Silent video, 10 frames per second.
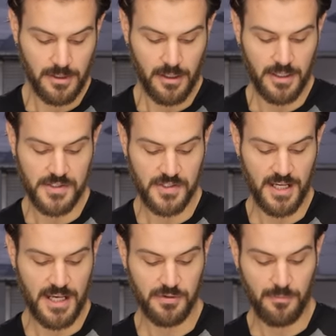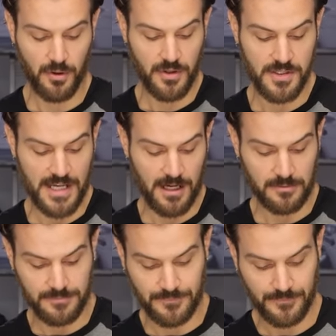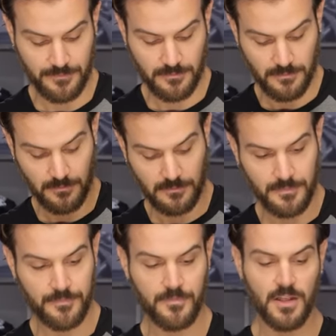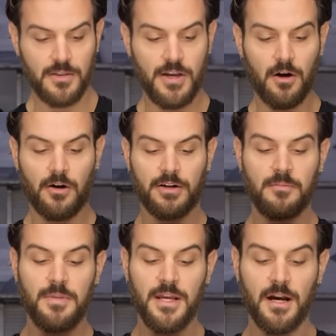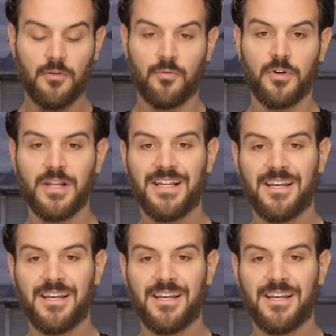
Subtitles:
You're going to see as we pull these out, they are gonna be a really